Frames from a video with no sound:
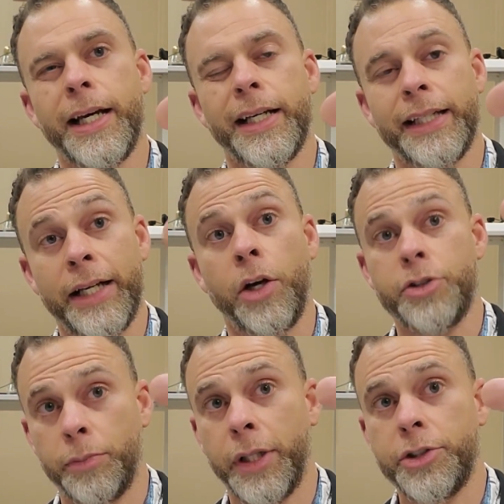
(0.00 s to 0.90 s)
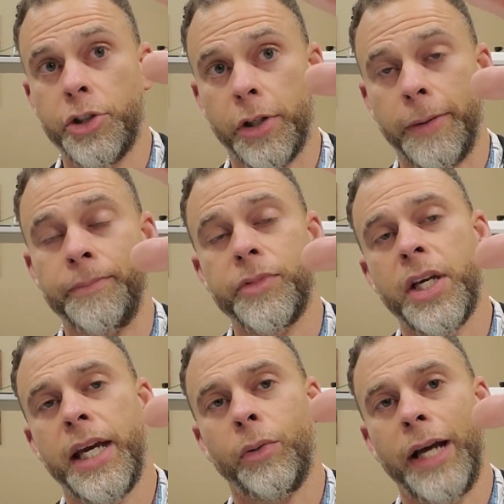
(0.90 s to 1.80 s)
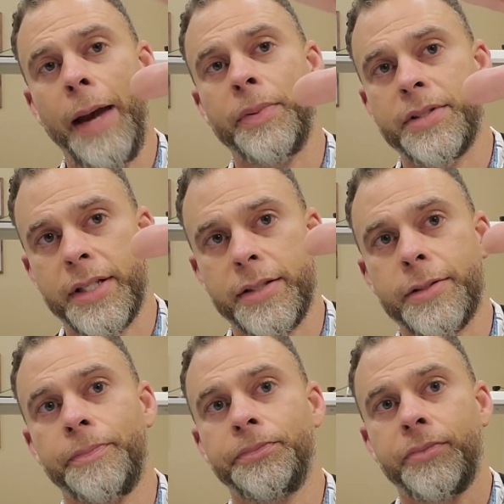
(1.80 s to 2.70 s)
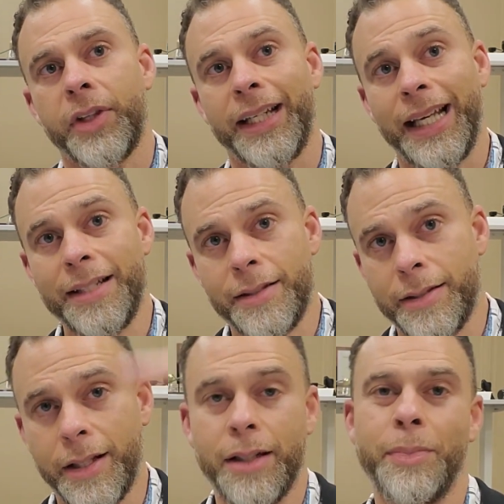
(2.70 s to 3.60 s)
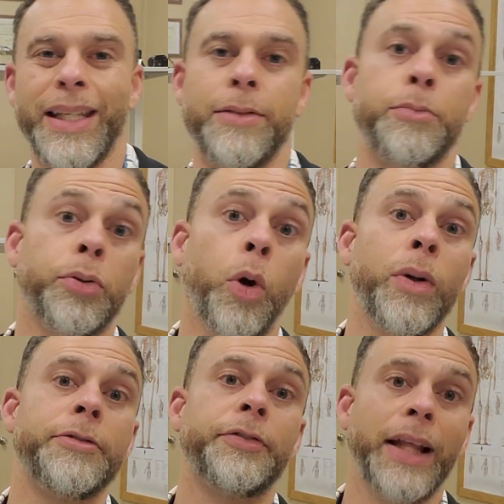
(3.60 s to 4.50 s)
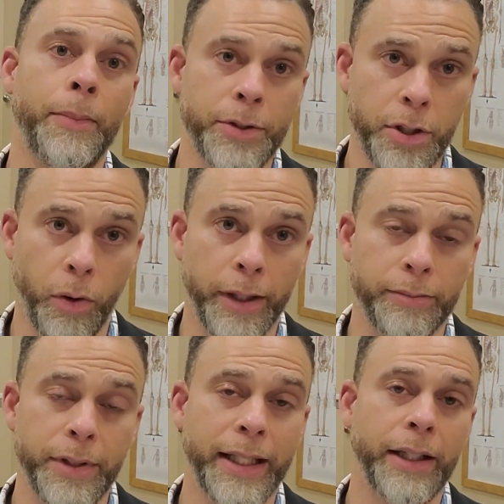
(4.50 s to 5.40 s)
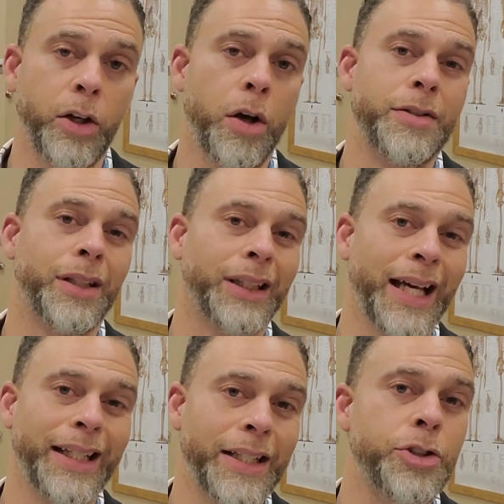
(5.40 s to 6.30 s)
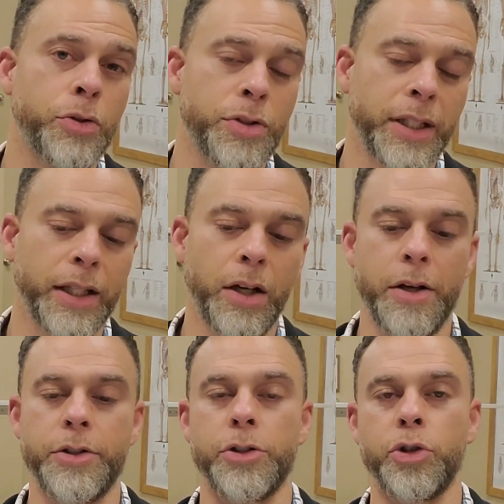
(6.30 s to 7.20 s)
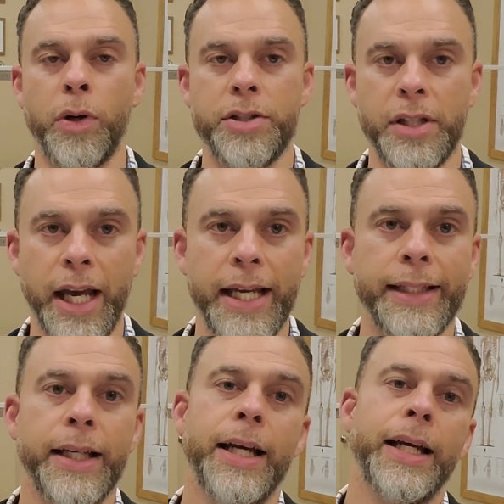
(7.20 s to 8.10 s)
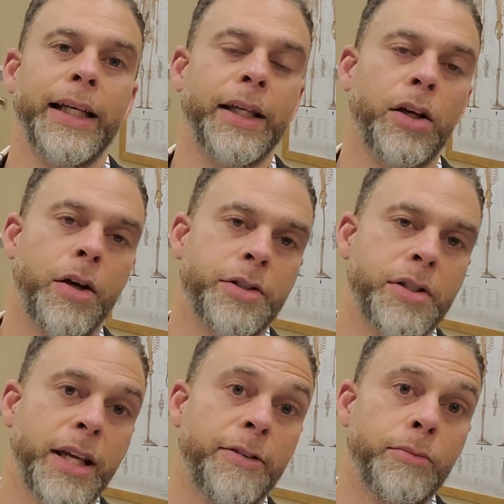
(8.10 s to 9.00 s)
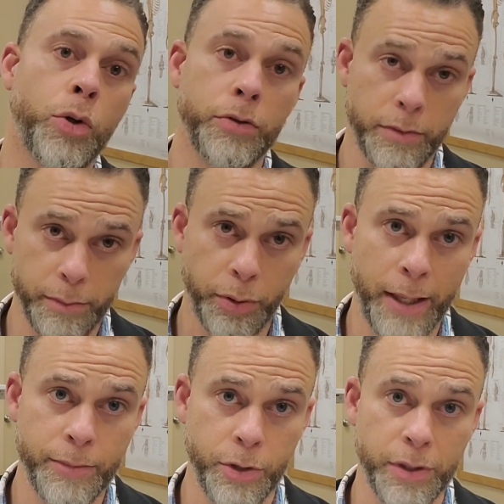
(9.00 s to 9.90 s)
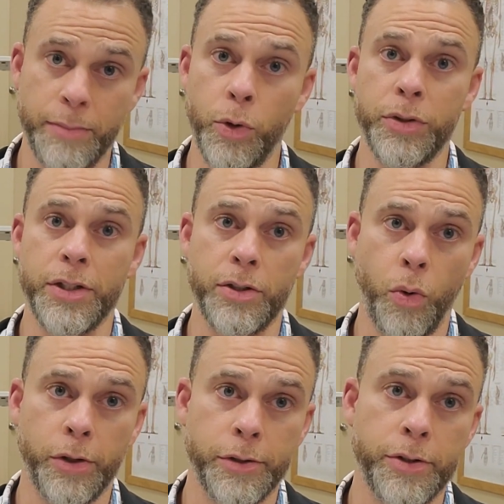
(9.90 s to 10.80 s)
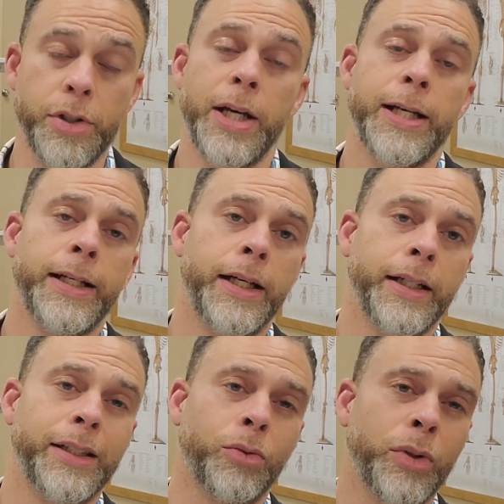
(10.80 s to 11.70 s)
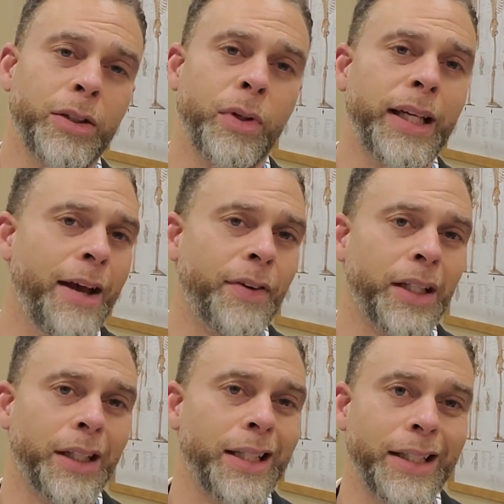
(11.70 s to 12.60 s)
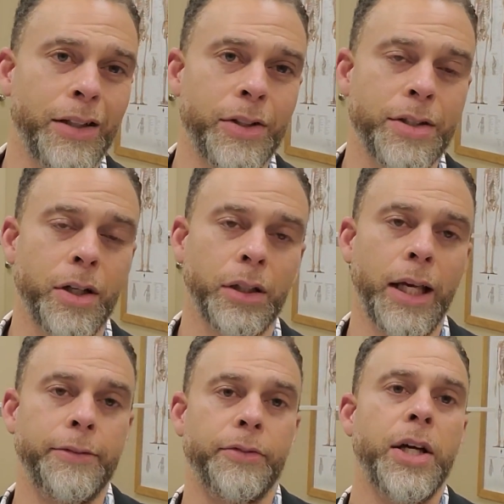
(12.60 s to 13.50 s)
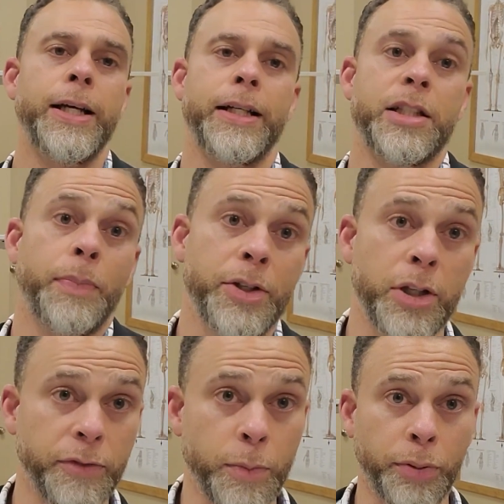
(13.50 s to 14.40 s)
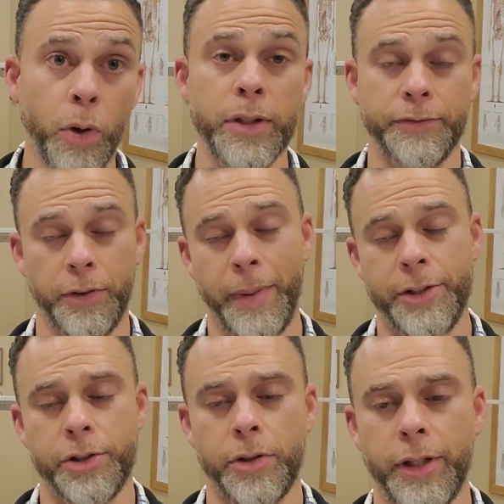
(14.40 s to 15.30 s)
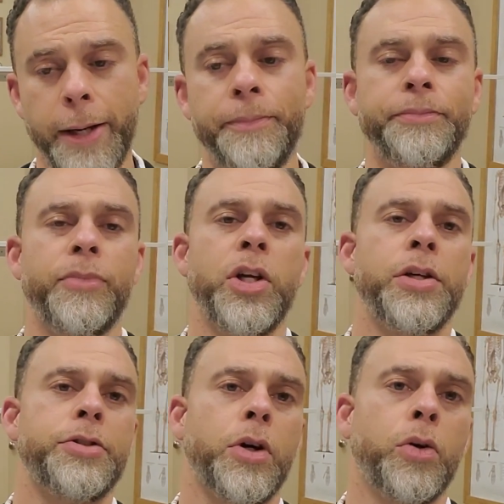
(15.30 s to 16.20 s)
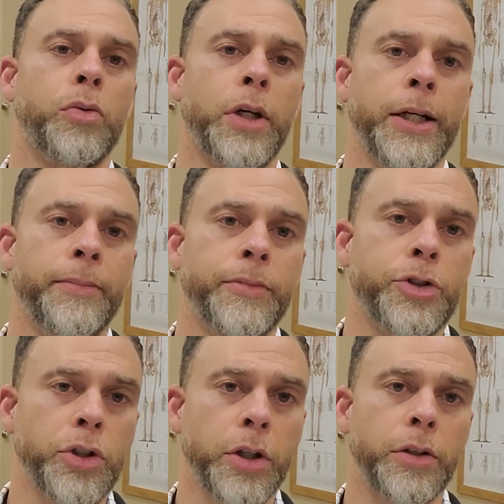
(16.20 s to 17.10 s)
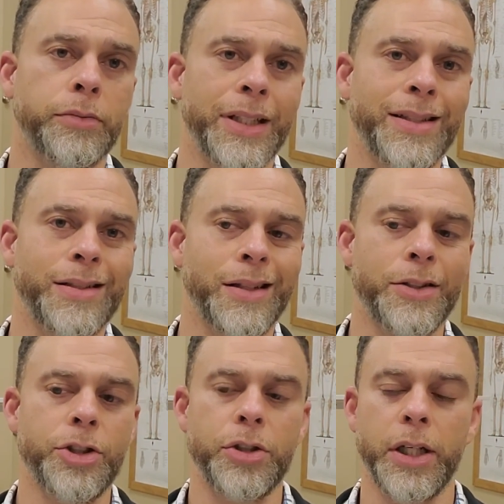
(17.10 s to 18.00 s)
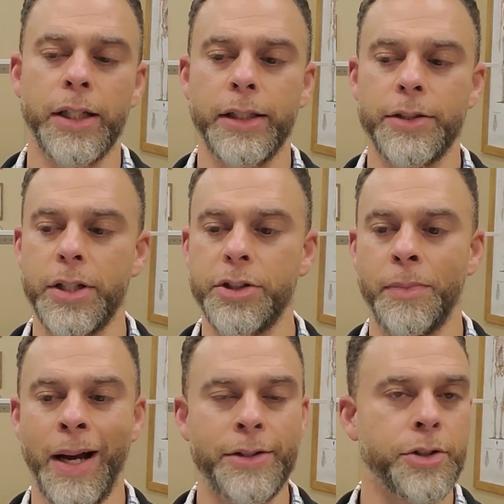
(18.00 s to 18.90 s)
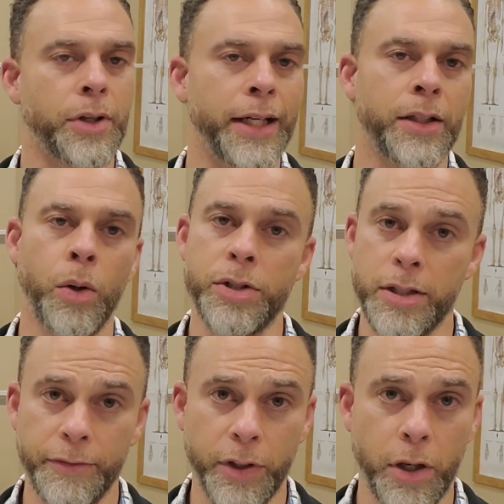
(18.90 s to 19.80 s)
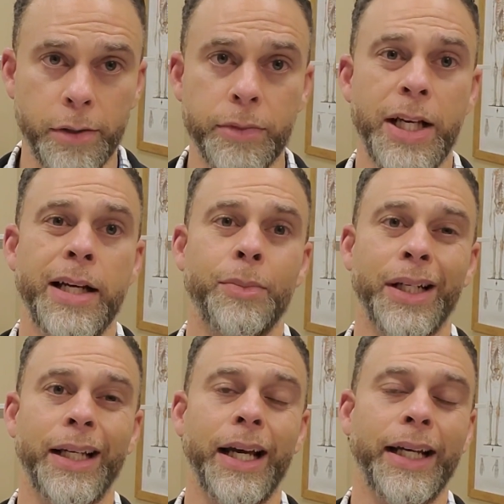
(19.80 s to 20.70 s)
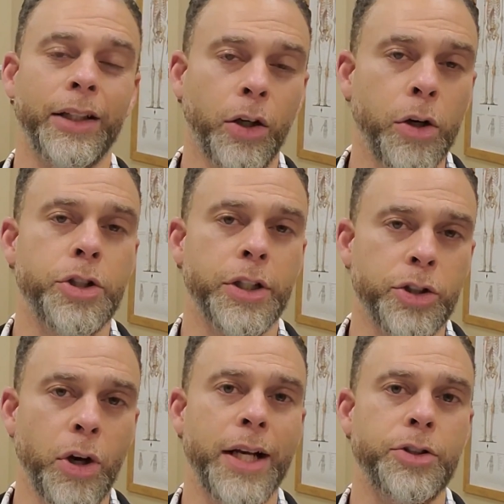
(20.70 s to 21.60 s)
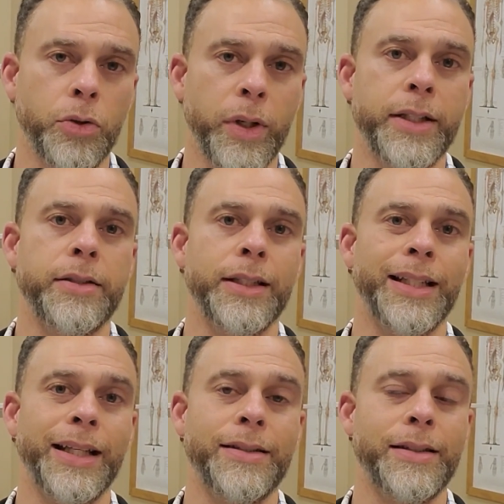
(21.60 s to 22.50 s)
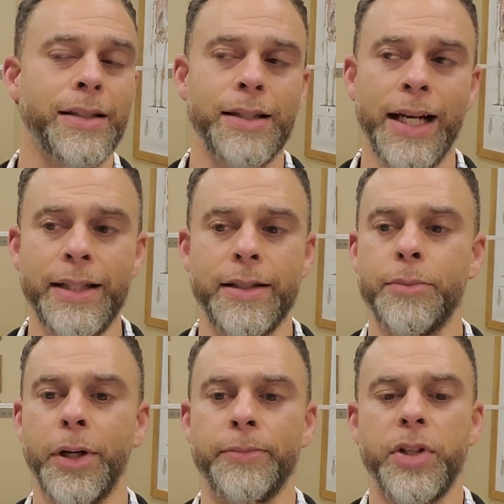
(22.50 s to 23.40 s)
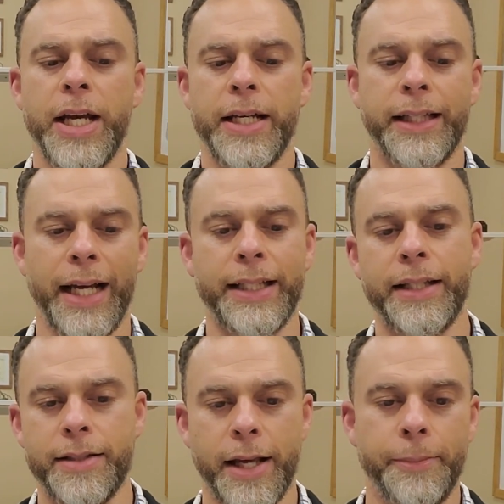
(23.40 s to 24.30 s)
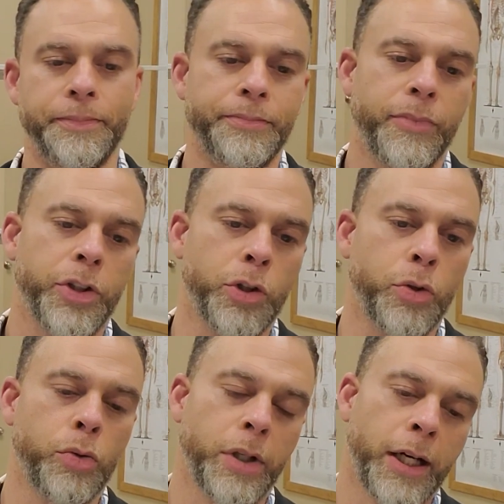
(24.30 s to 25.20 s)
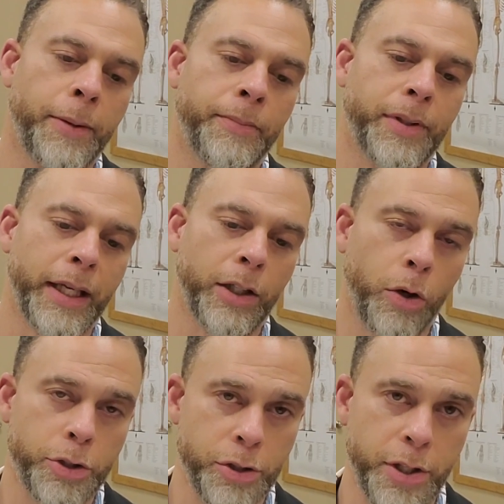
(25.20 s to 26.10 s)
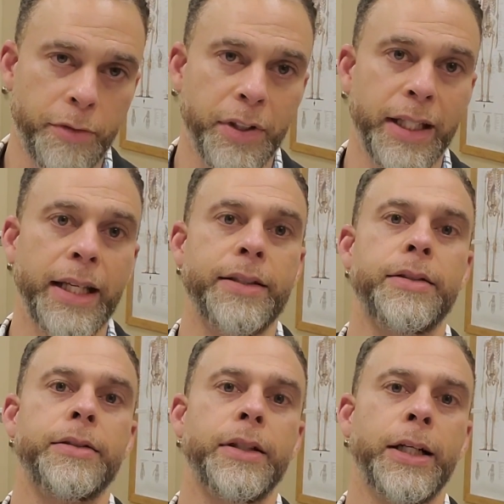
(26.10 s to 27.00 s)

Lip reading: And also blood sugar. And what happens is that insulin is gonna be pro-inflammatory. It can cause a lot of issues. It can cause our joints to ache. It can cause us to have mood problems or mood disorders. It can really wreak havoc in a lot of areas in our life, especially prone to inflammation, okay? So sugar is such a monster. I know it's difficult, but I encourage you to try 2 weeks, and it's not easy, but the idea is that you encourage yourself to get